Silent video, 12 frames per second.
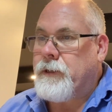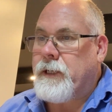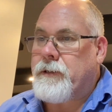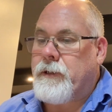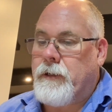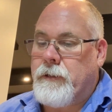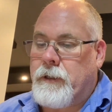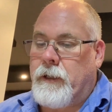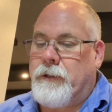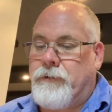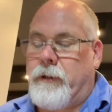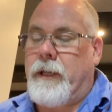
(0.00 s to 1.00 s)
test it is I
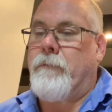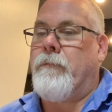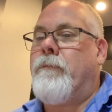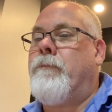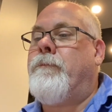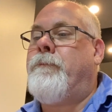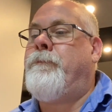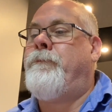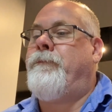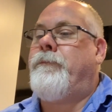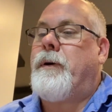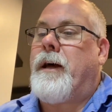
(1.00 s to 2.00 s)
literally,
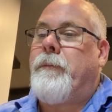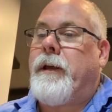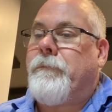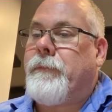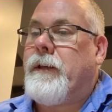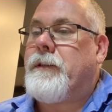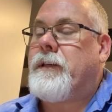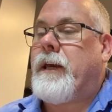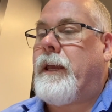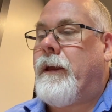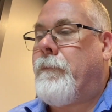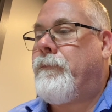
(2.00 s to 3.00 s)
pardon me, it's
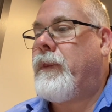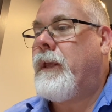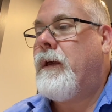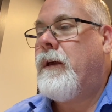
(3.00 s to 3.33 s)
a